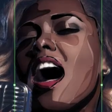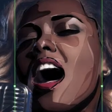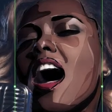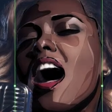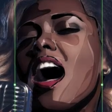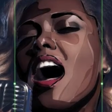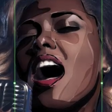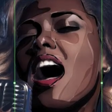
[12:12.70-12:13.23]

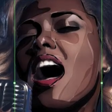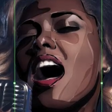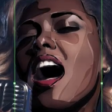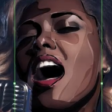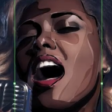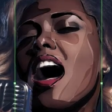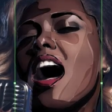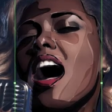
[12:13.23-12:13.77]
let's see, I'll
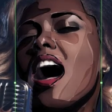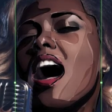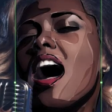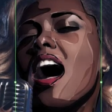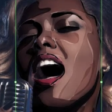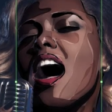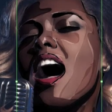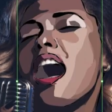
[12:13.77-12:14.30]
put it back to
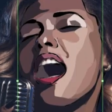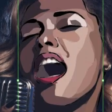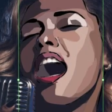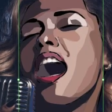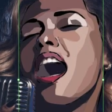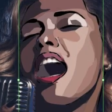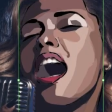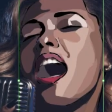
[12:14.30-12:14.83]
normal.
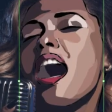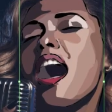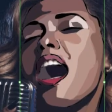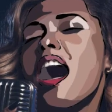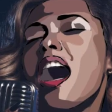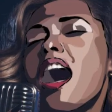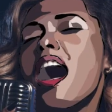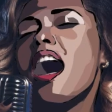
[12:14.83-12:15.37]

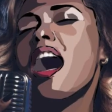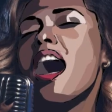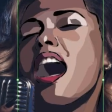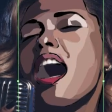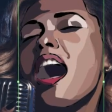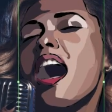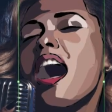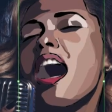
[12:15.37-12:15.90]

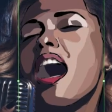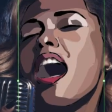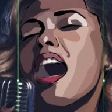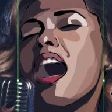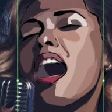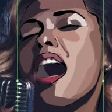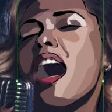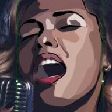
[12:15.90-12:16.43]

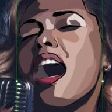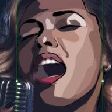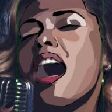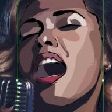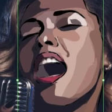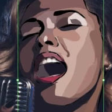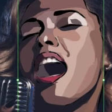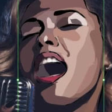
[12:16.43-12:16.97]
Especially in the
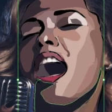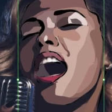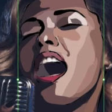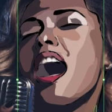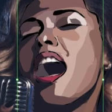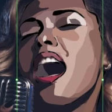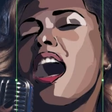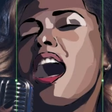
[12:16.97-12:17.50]
hair,
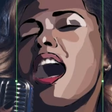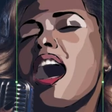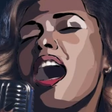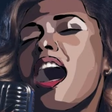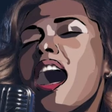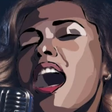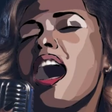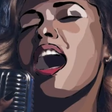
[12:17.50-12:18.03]
especially
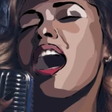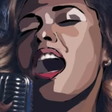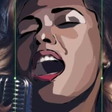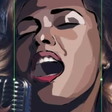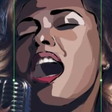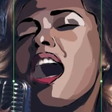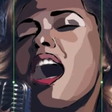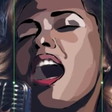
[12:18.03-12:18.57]
in the
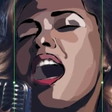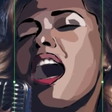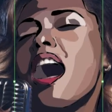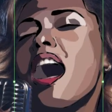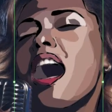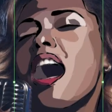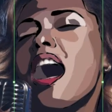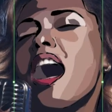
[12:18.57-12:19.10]
smaller
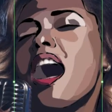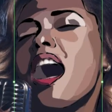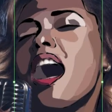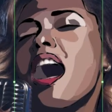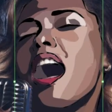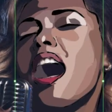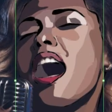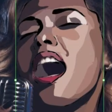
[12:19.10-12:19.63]
details,
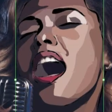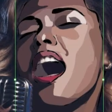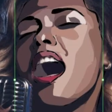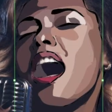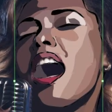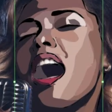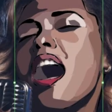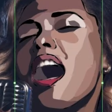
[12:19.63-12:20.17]
it
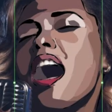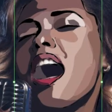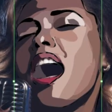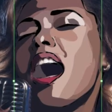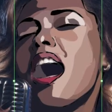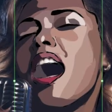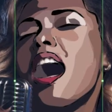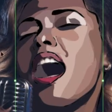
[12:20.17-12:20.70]
looks
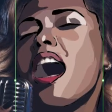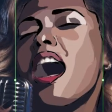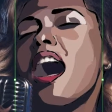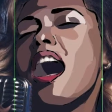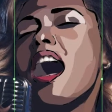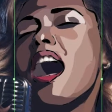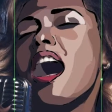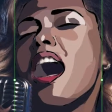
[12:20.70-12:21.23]
really, really
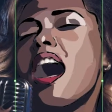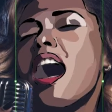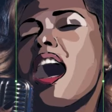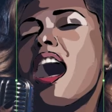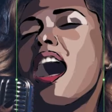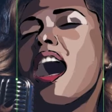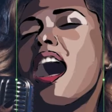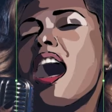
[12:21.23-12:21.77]
cool. It makes
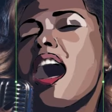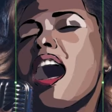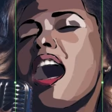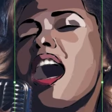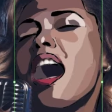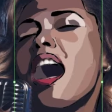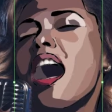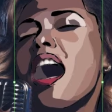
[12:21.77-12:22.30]
it pop
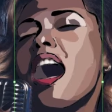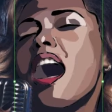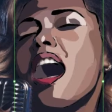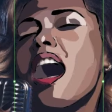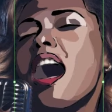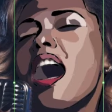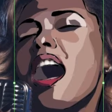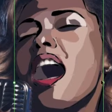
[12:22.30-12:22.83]
out
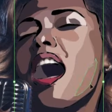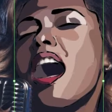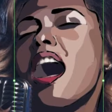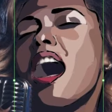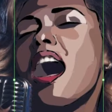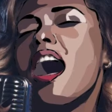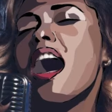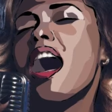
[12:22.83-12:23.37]
as
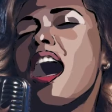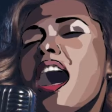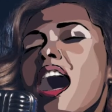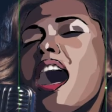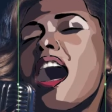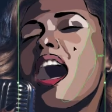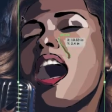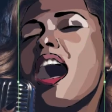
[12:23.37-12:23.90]
a
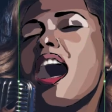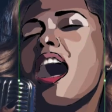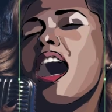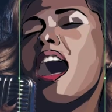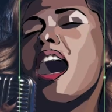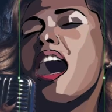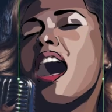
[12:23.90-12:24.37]
graphic type